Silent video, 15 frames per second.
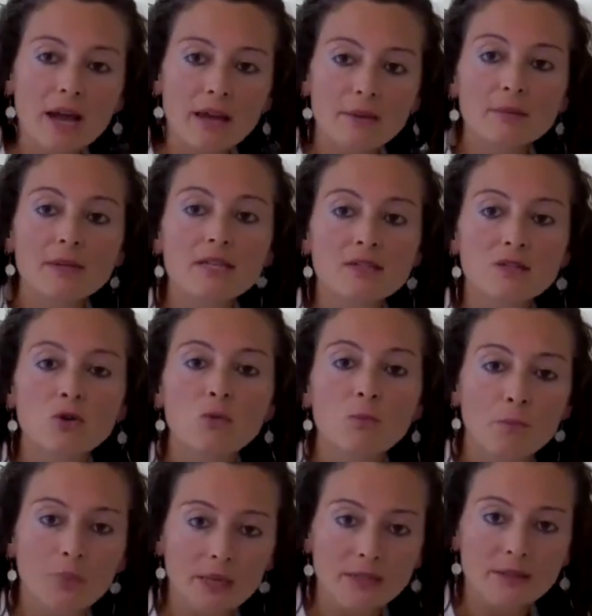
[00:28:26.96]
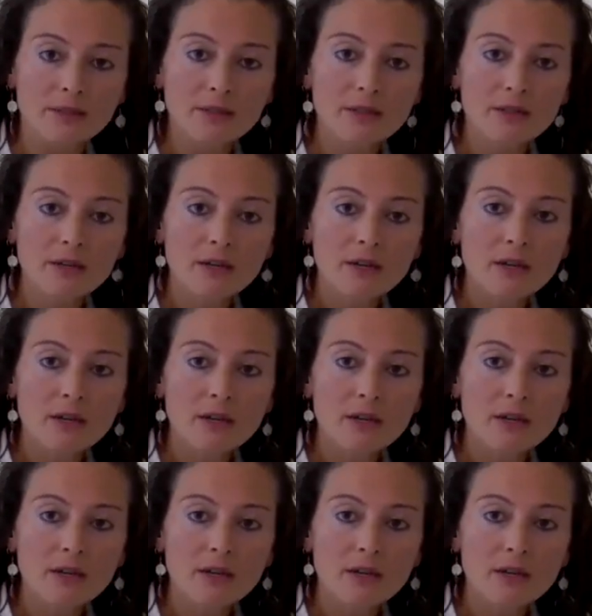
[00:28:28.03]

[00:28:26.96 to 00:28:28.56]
time is completed,